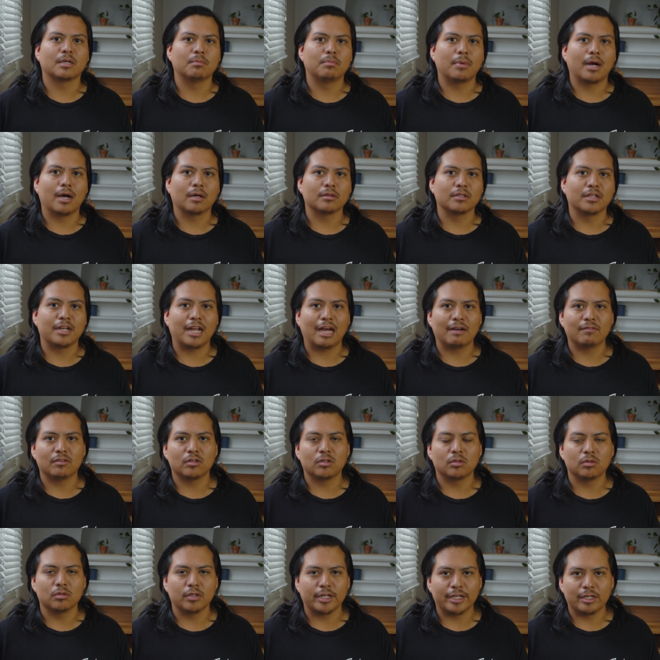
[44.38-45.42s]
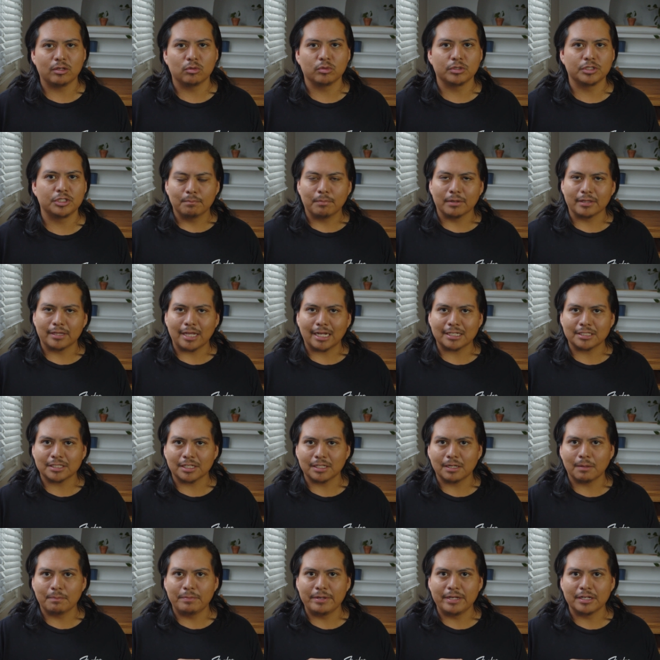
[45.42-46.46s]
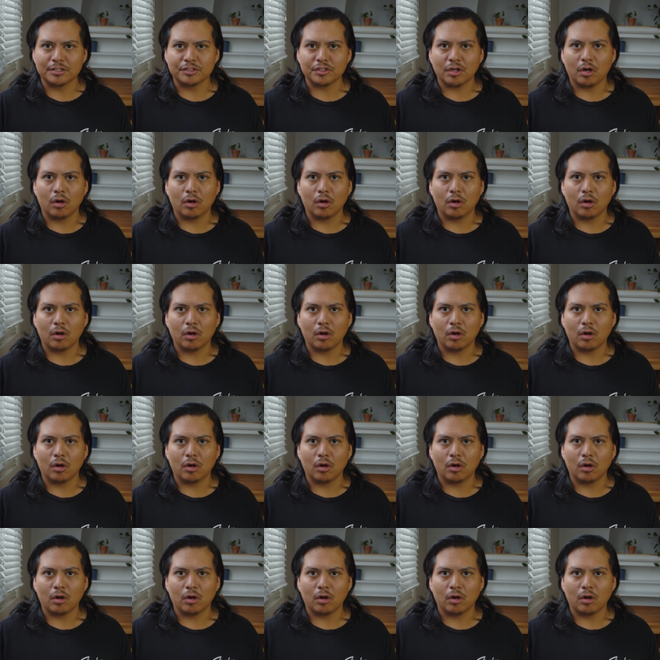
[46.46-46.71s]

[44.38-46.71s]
about the Navajo language, but that's going to be its